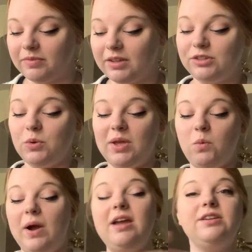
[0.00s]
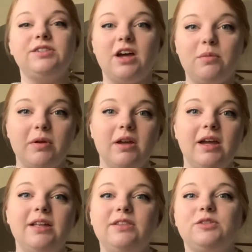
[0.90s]
So he wakes up
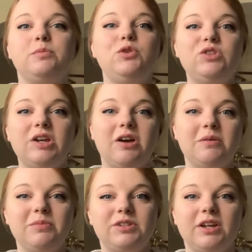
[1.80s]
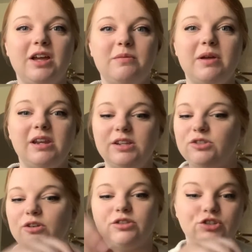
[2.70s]
and this music comes to him and he
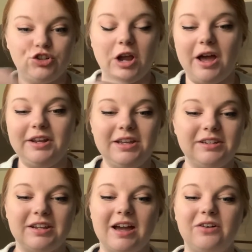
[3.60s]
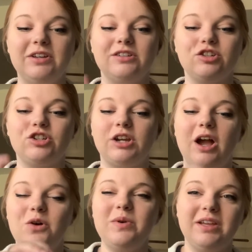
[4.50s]
starts jotting it down and
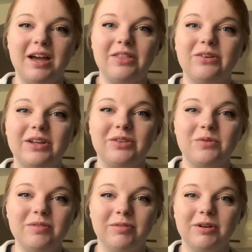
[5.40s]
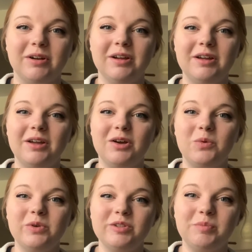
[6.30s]
shall we gather at the river
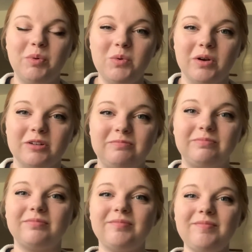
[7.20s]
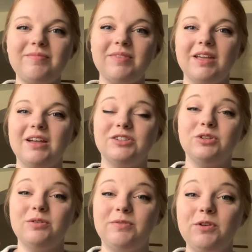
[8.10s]
was born.
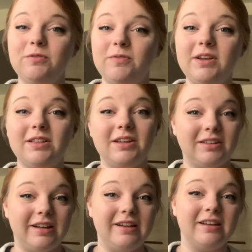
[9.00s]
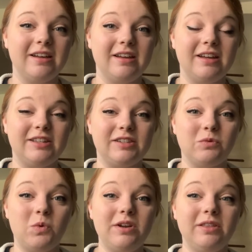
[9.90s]
So if you're feeling like it's
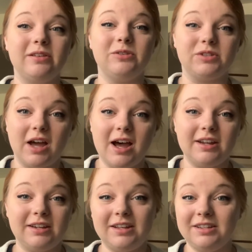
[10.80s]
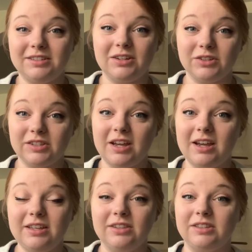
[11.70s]
one of those hot days
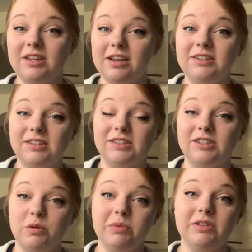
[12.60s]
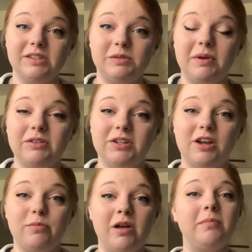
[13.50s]
outside, the Texas summer that's about to
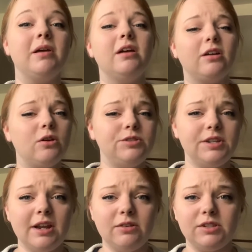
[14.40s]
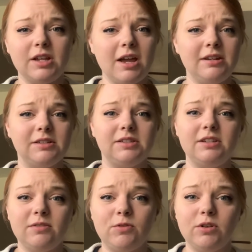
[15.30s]
come up, go sit outside and
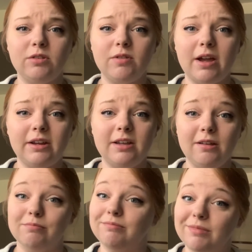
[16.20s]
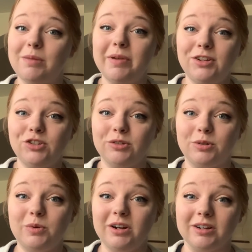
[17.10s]
see if you can write a hymn. I bet you
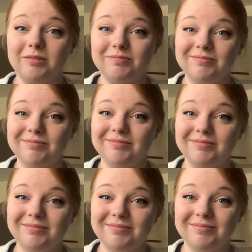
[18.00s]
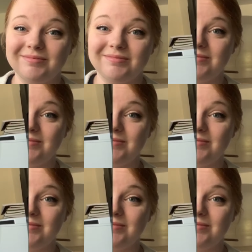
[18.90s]
it'll work. And